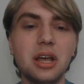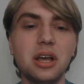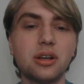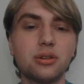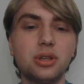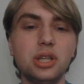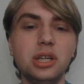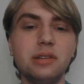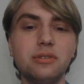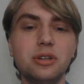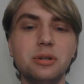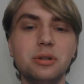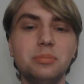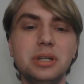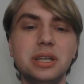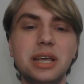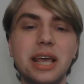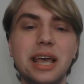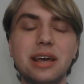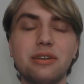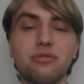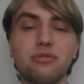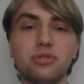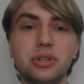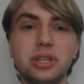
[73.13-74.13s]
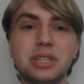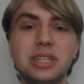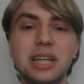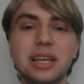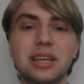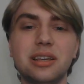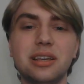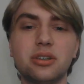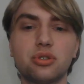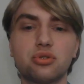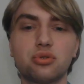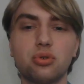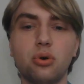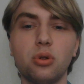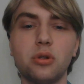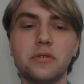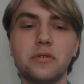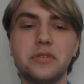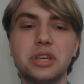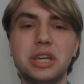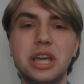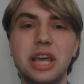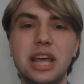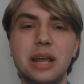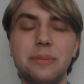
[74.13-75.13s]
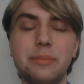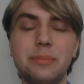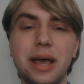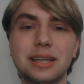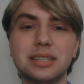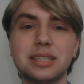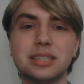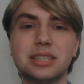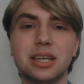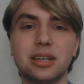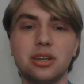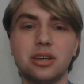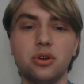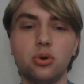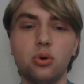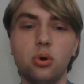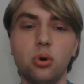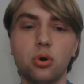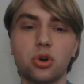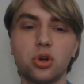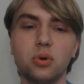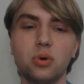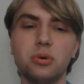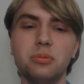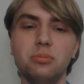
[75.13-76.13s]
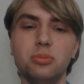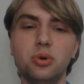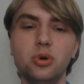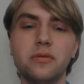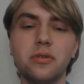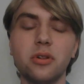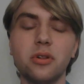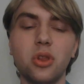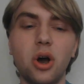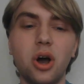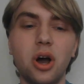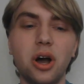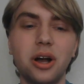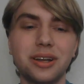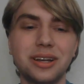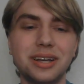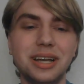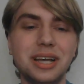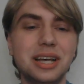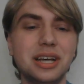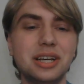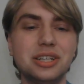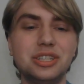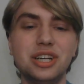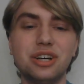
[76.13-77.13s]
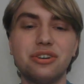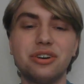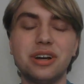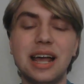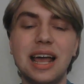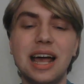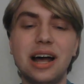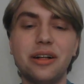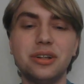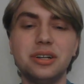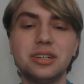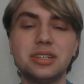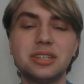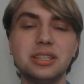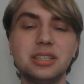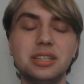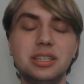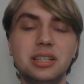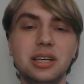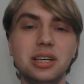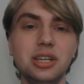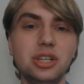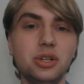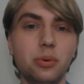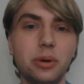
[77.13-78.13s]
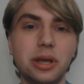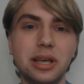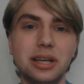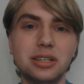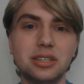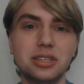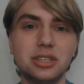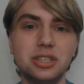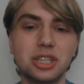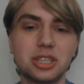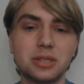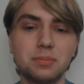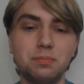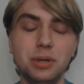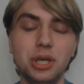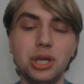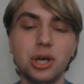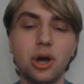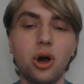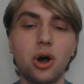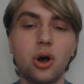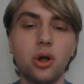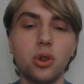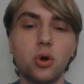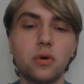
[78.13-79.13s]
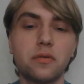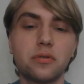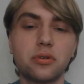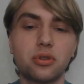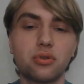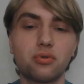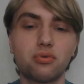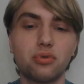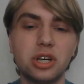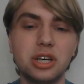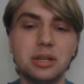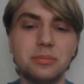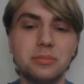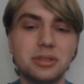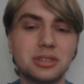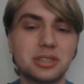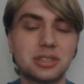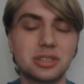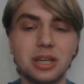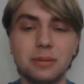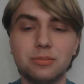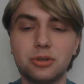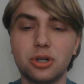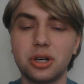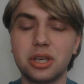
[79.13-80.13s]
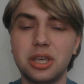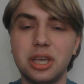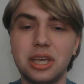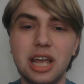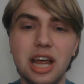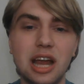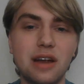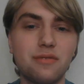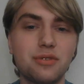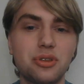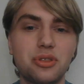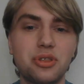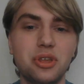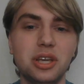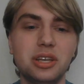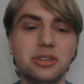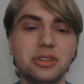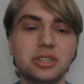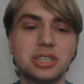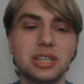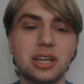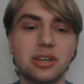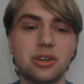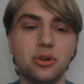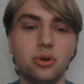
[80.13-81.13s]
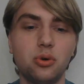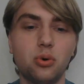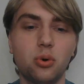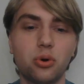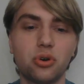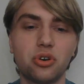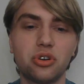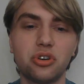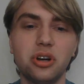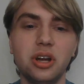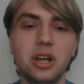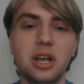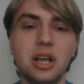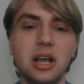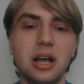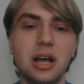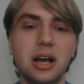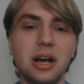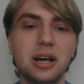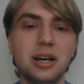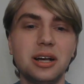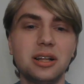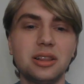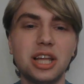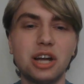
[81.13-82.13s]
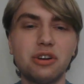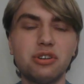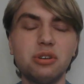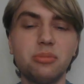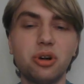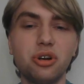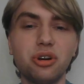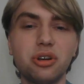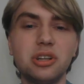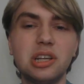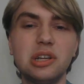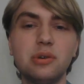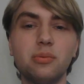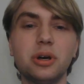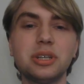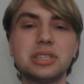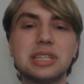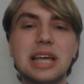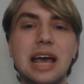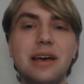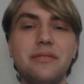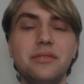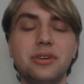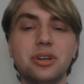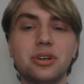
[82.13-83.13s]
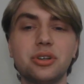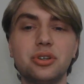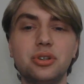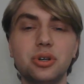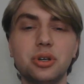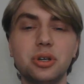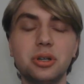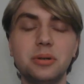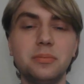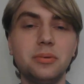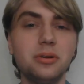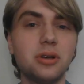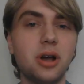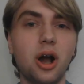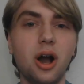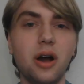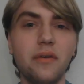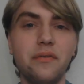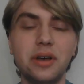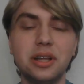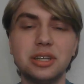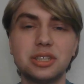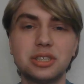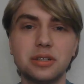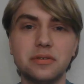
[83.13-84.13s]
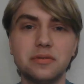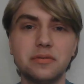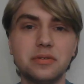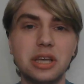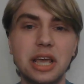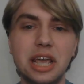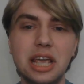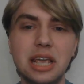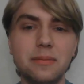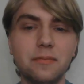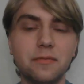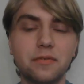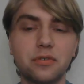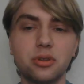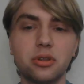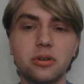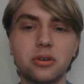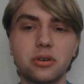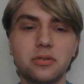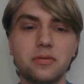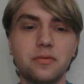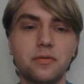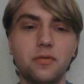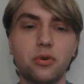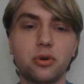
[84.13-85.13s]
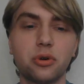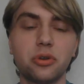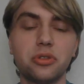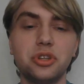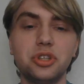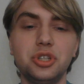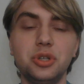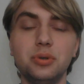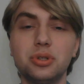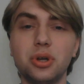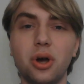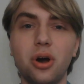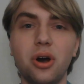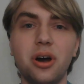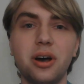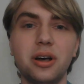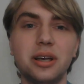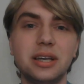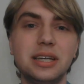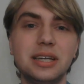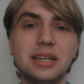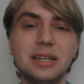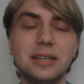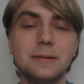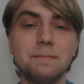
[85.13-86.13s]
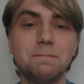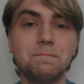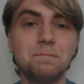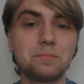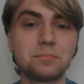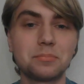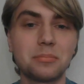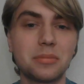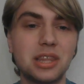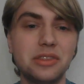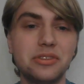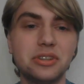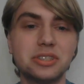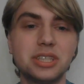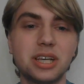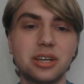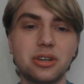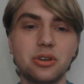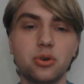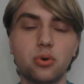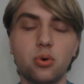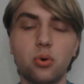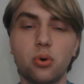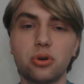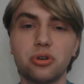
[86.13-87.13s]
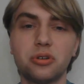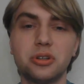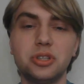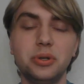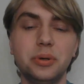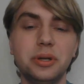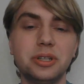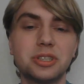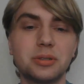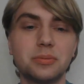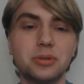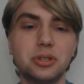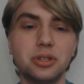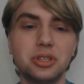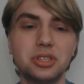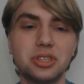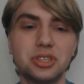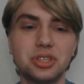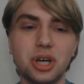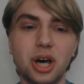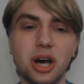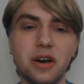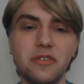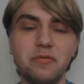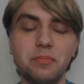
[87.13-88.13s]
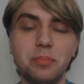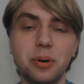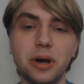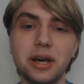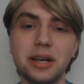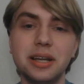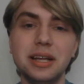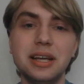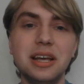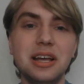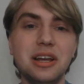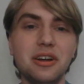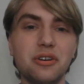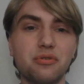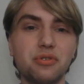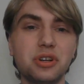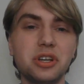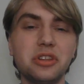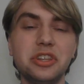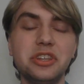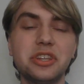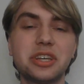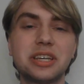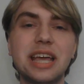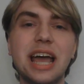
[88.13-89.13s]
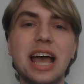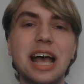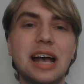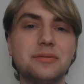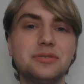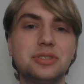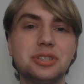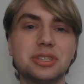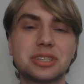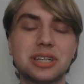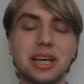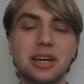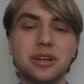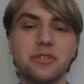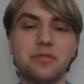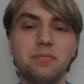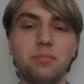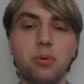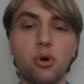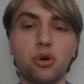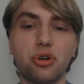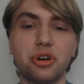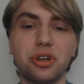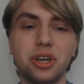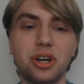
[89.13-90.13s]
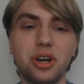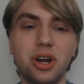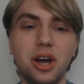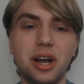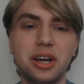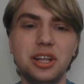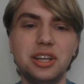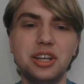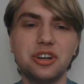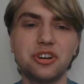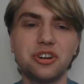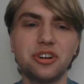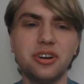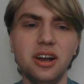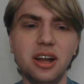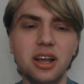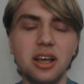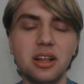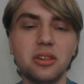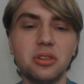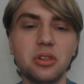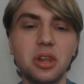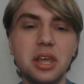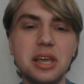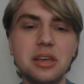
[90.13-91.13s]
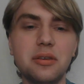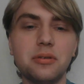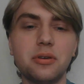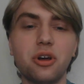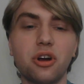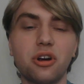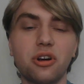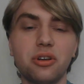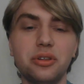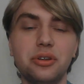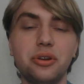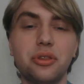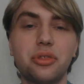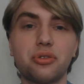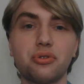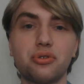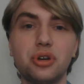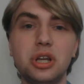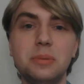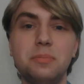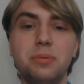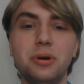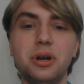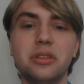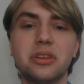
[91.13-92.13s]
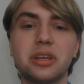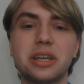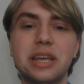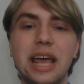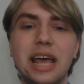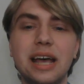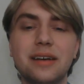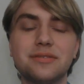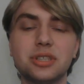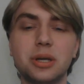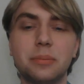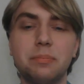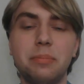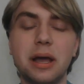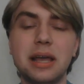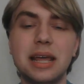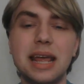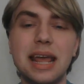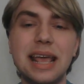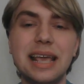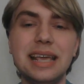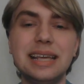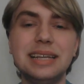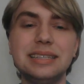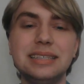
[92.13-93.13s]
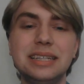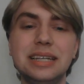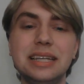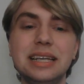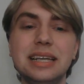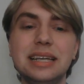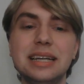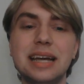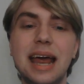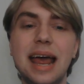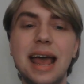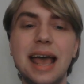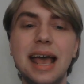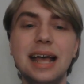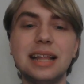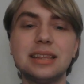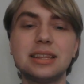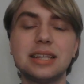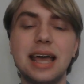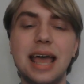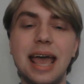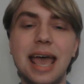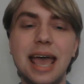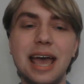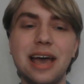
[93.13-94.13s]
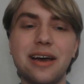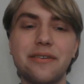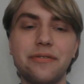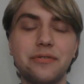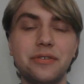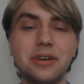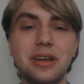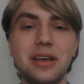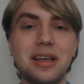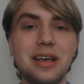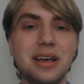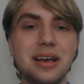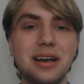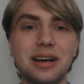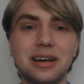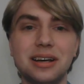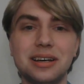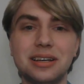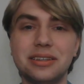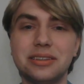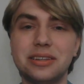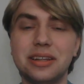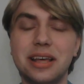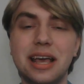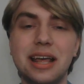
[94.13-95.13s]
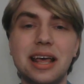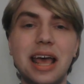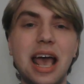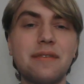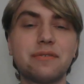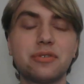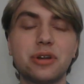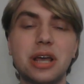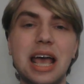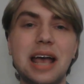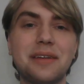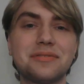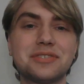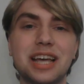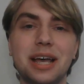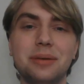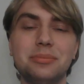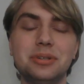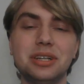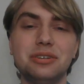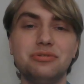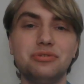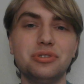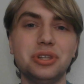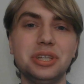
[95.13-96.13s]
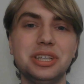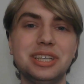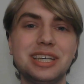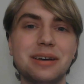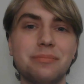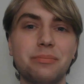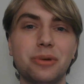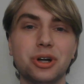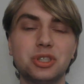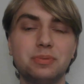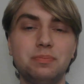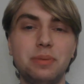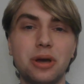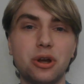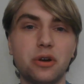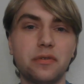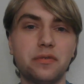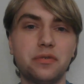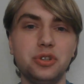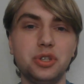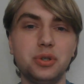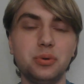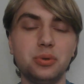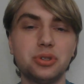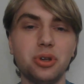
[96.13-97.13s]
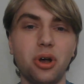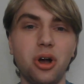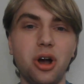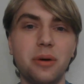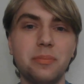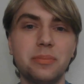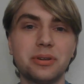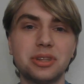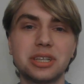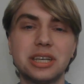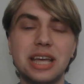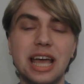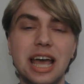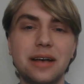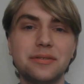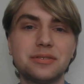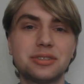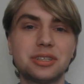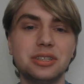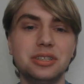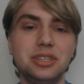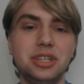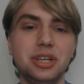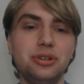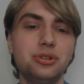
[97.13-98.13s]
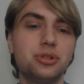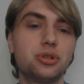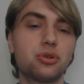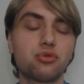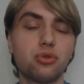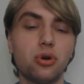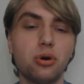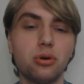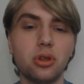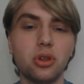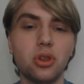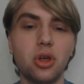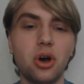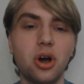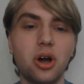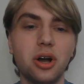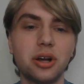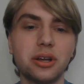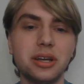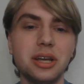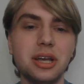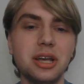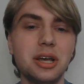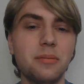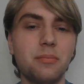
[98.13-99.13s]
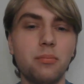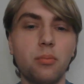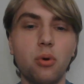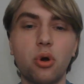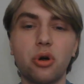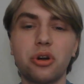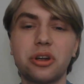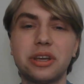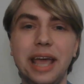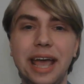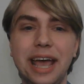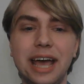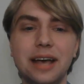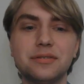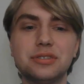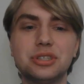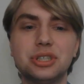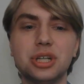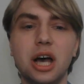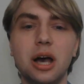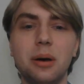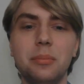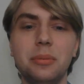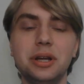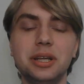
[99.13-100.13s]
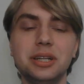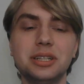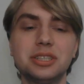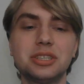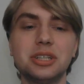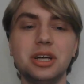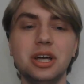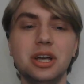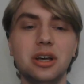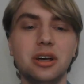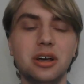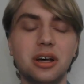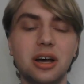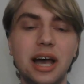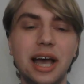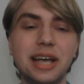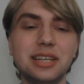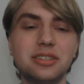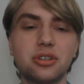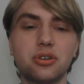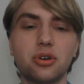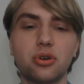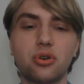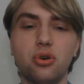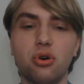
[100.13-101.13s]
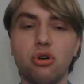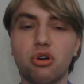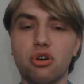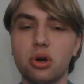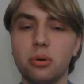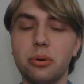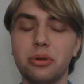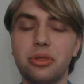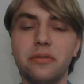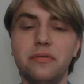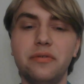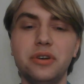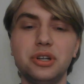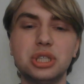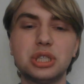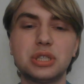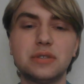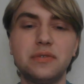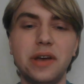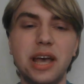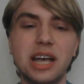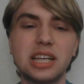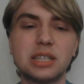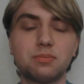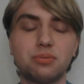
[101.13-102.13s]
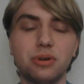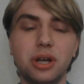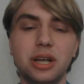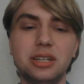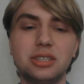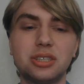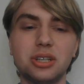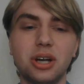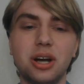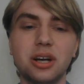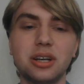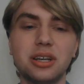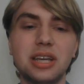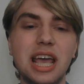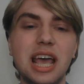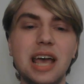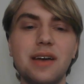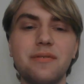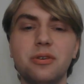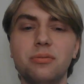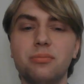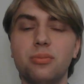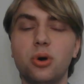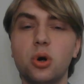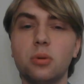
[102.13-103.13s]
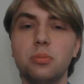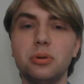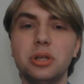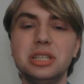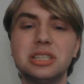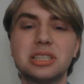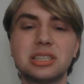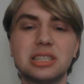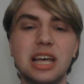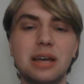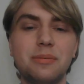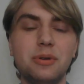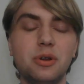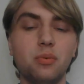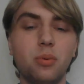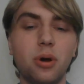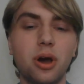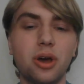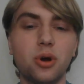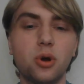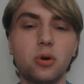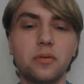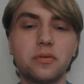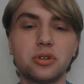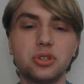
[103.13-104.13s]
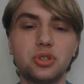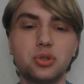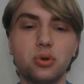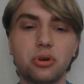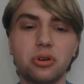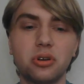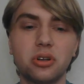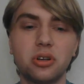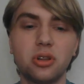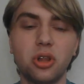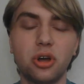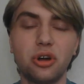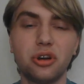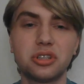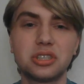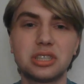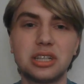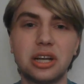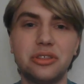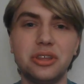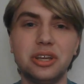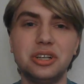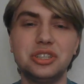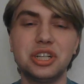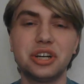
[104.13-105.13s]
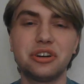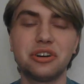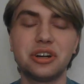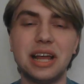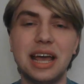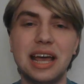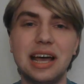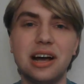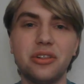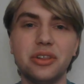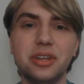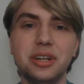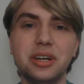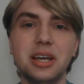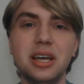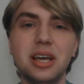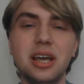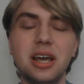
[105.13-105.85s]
Cleveland began really taking control of the game as the second quarter would move along. Jarrett Allen continuing to just be all over the rim and slam dunking everything in the second quarter. Lauri Markkanen was having a good offensive game for the Utah in the second quarter, doing some good stuff, but really the Cavs just kind of pouring it on here. Late Garland three, putting the Cavs up by 18 at the half. And that after the halftime didn't really get much better for Utah, but the Cavs continued to roll along. More Cavs dominance. Isaac Okoro with a vicious fast break dunk. Evan Mobley slamming one over Jordan Clarkson. I think Jarrett Allen